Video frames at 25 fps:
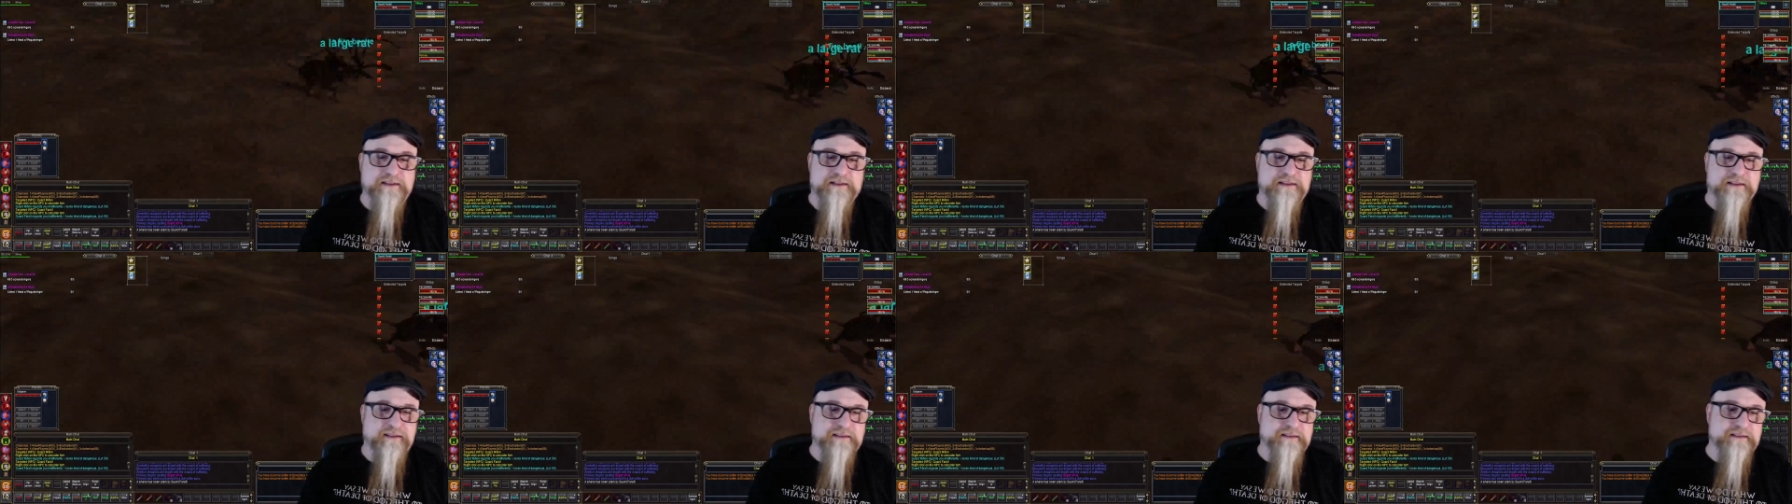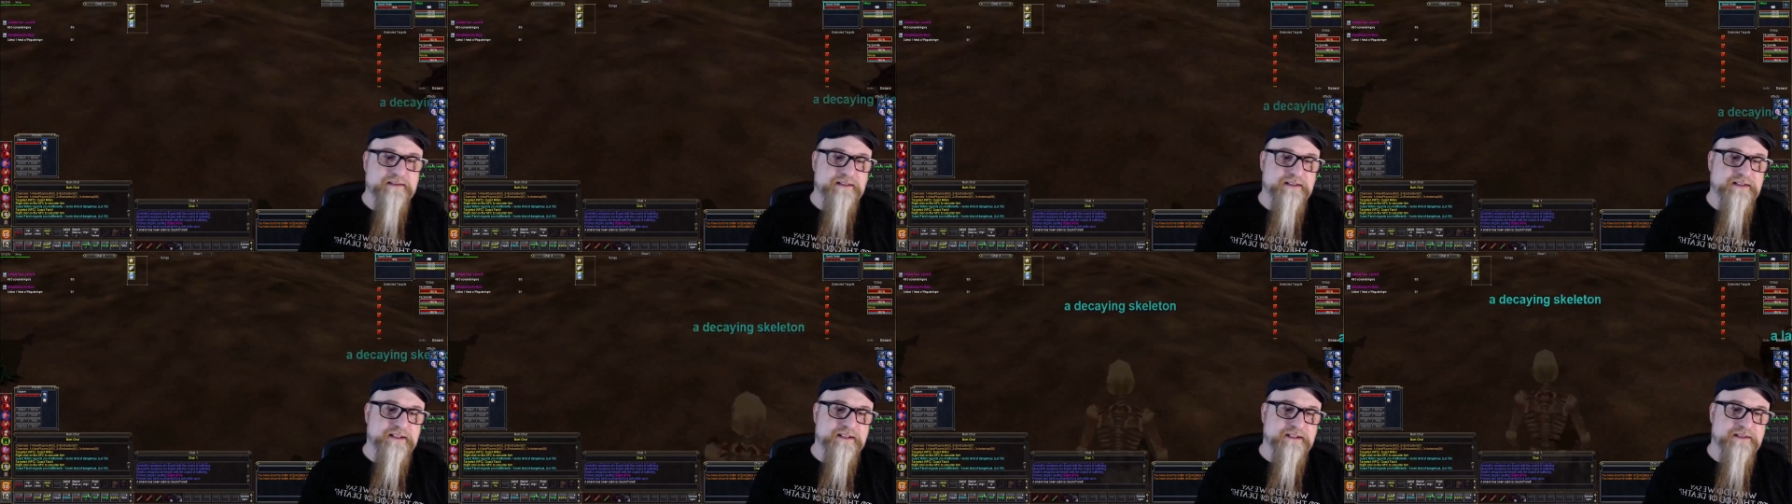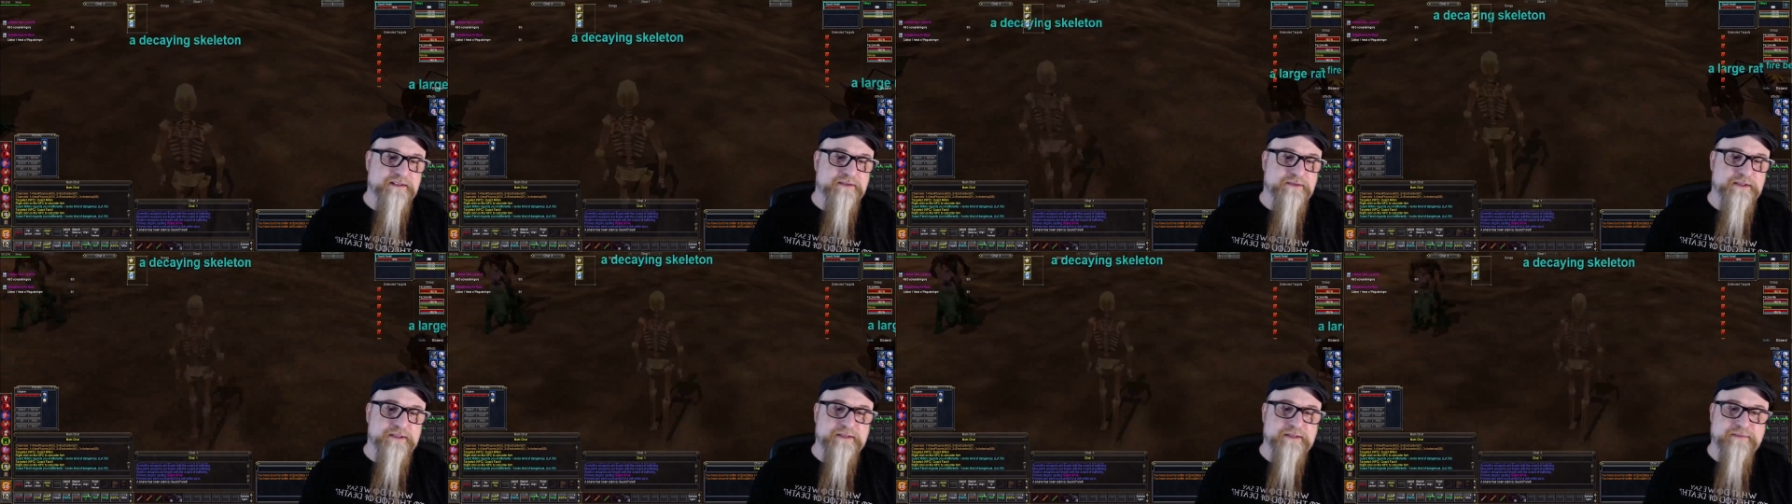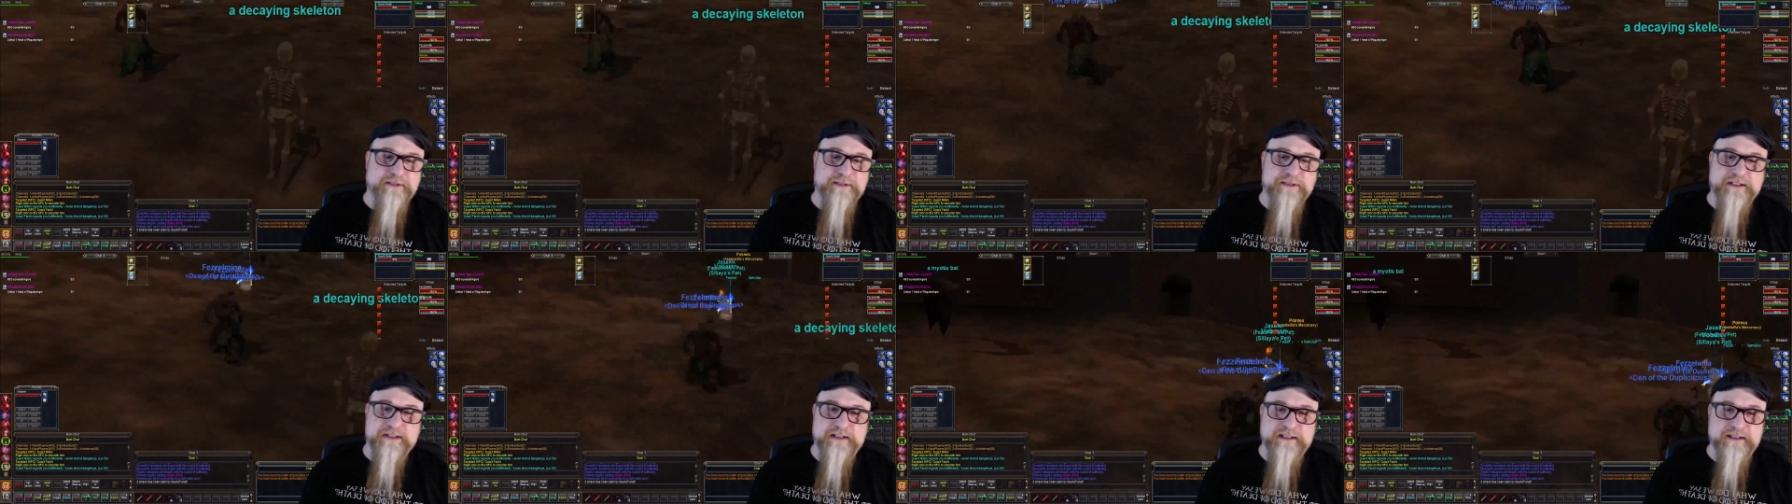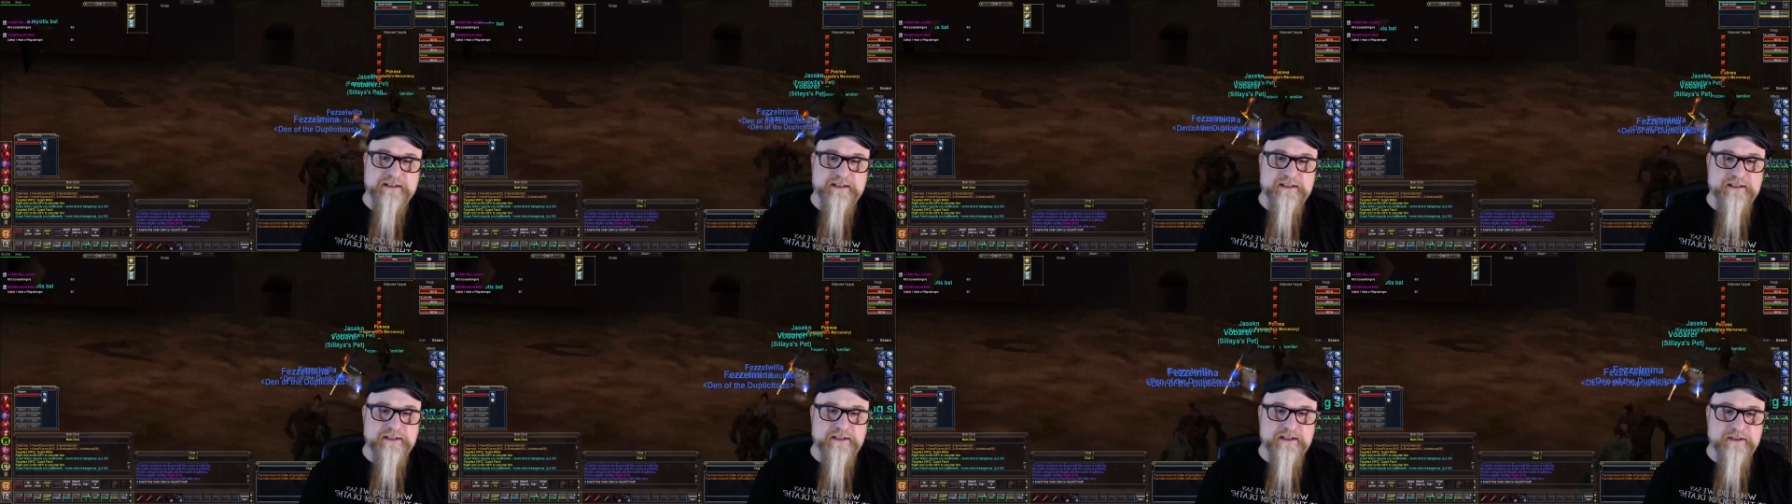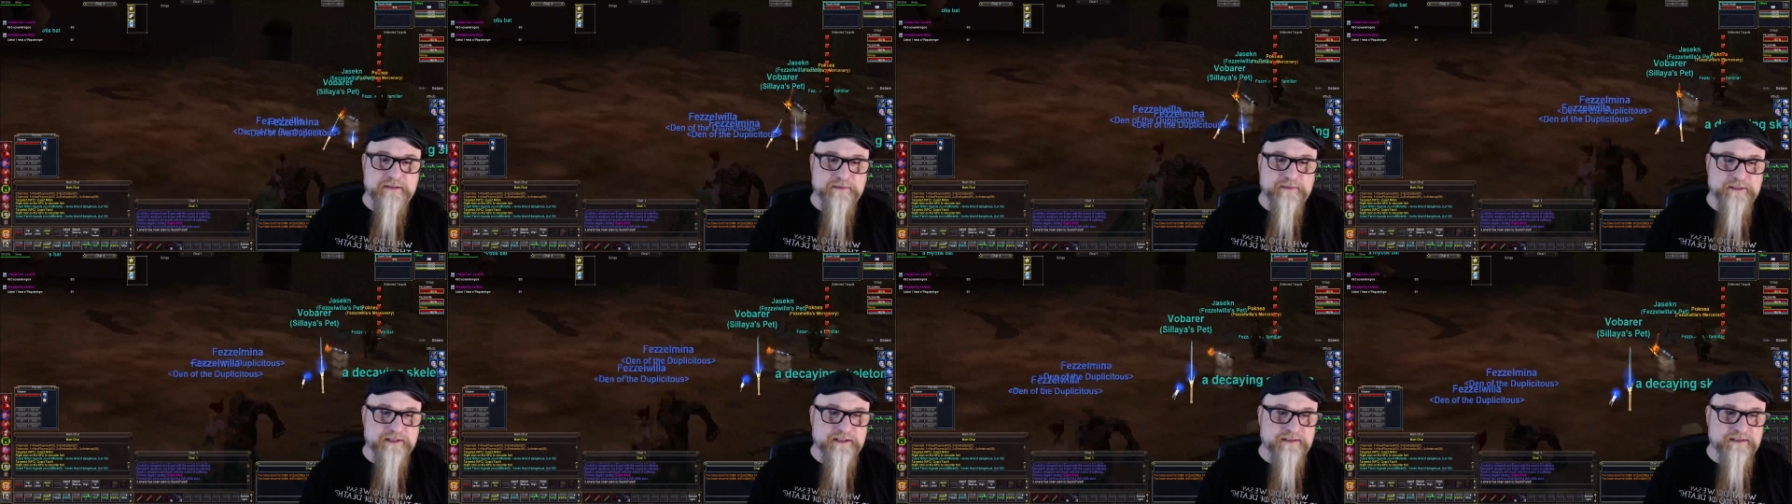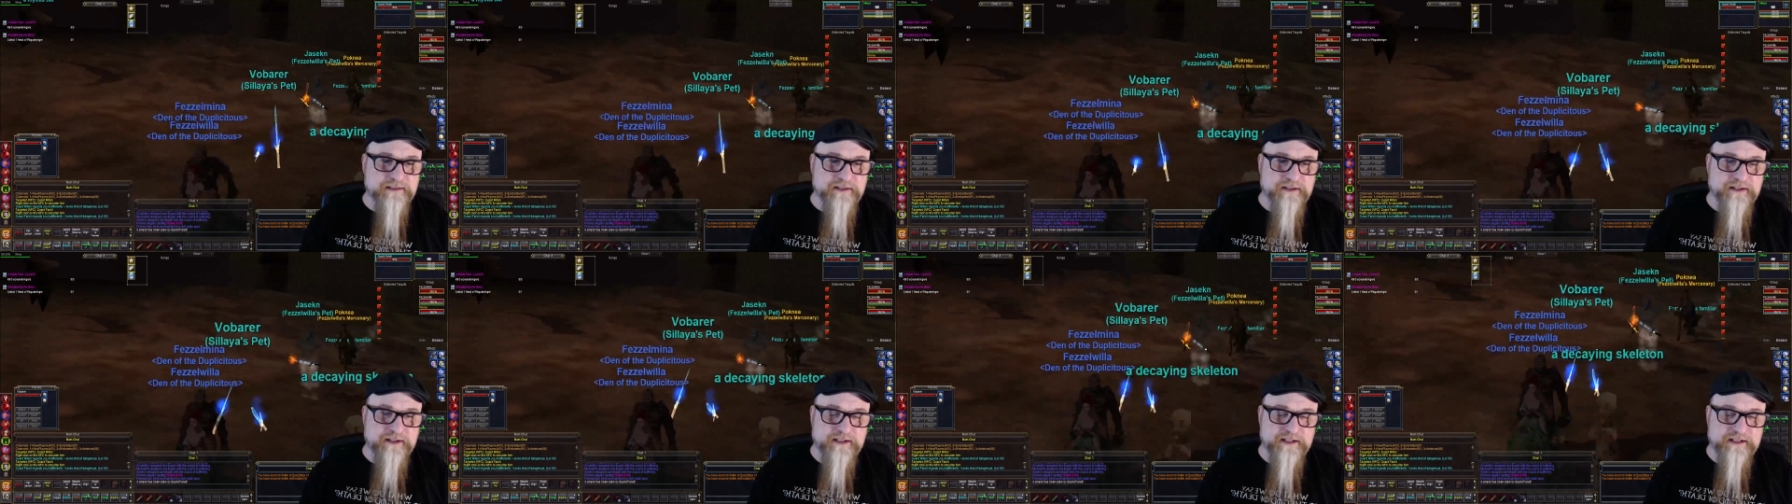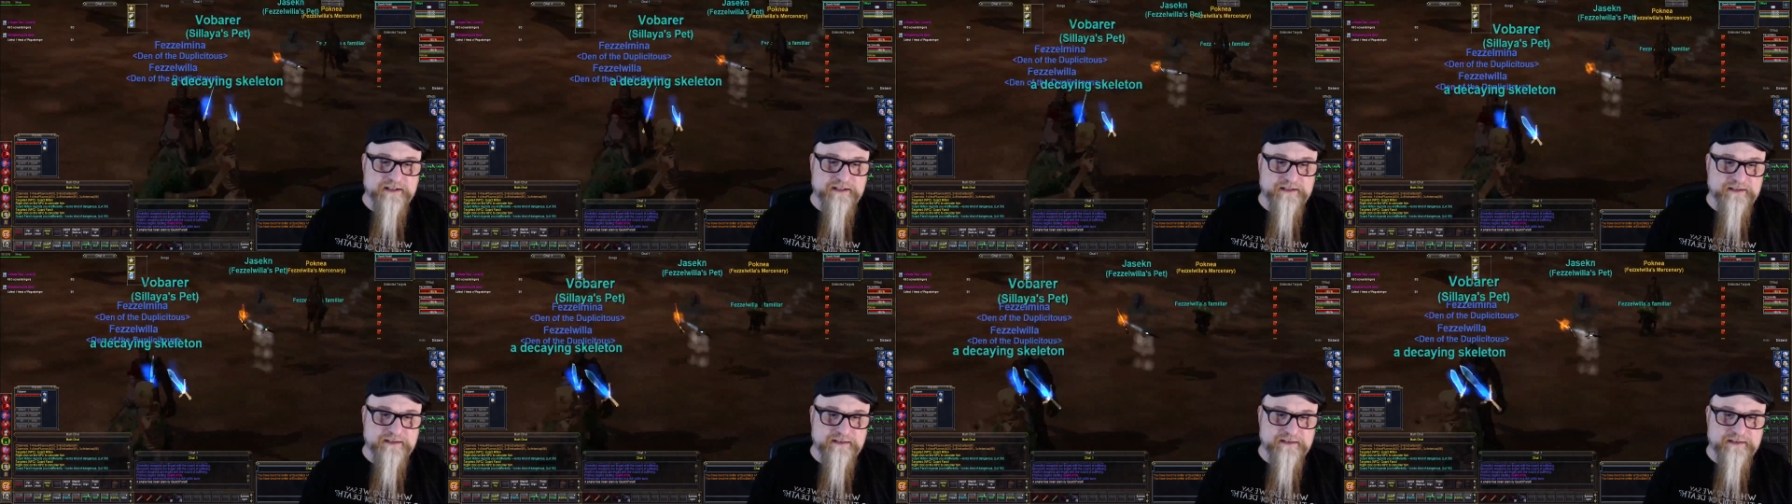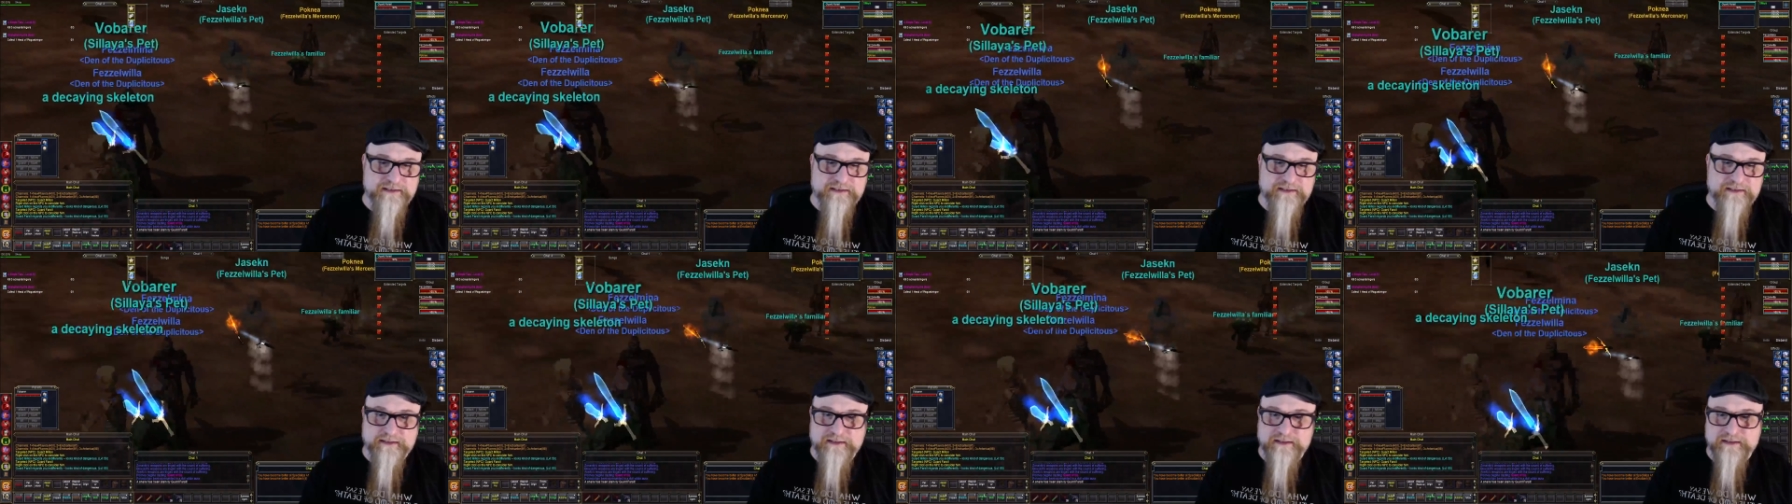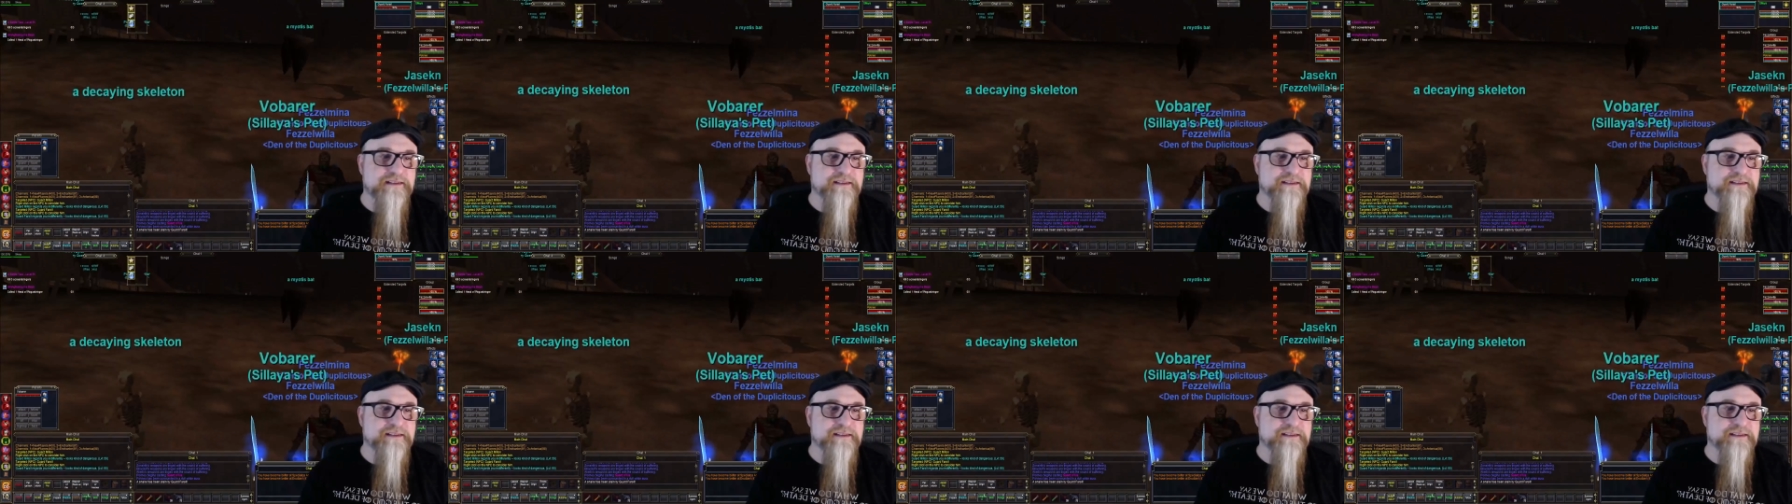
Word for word: So here's what we're going to do. I'm going to target this...